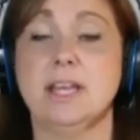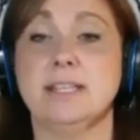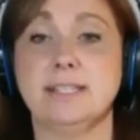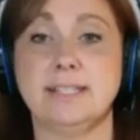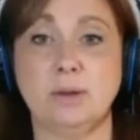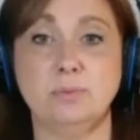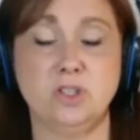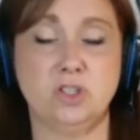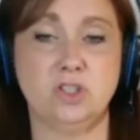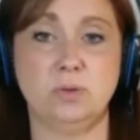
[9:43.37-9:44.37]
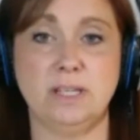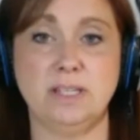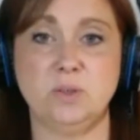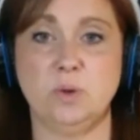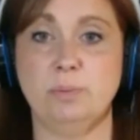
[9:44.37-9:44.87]
Some
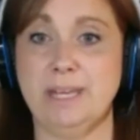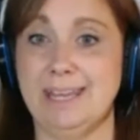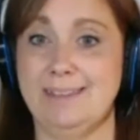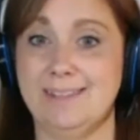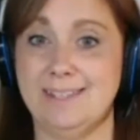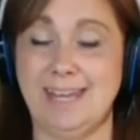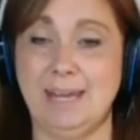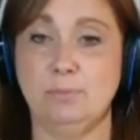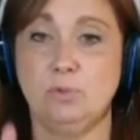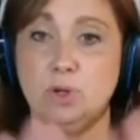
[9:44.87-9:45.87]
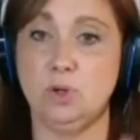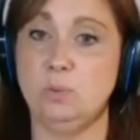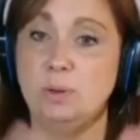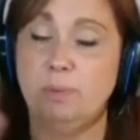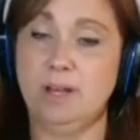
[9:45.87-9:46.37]
students will be in the same
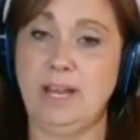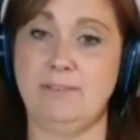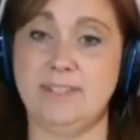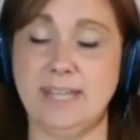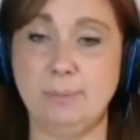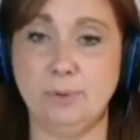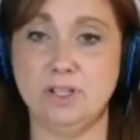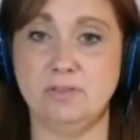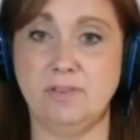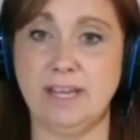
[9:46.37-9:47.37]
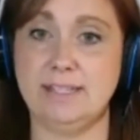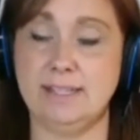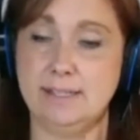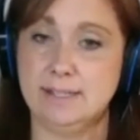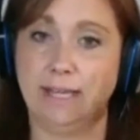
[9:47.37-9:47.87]
room but have separate
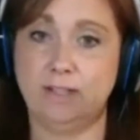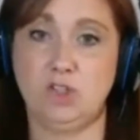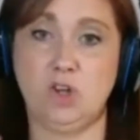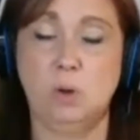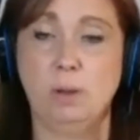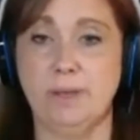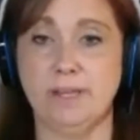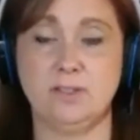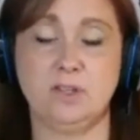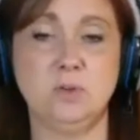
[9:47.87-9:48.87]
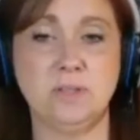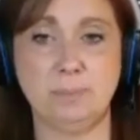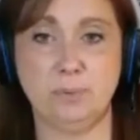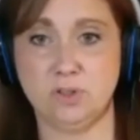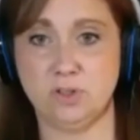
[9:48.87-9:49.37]
devices and show up as two
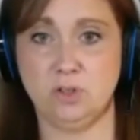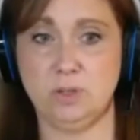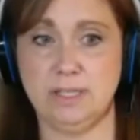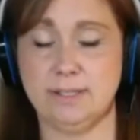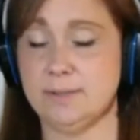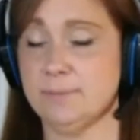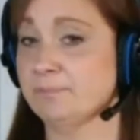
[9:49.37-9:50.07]
separate students.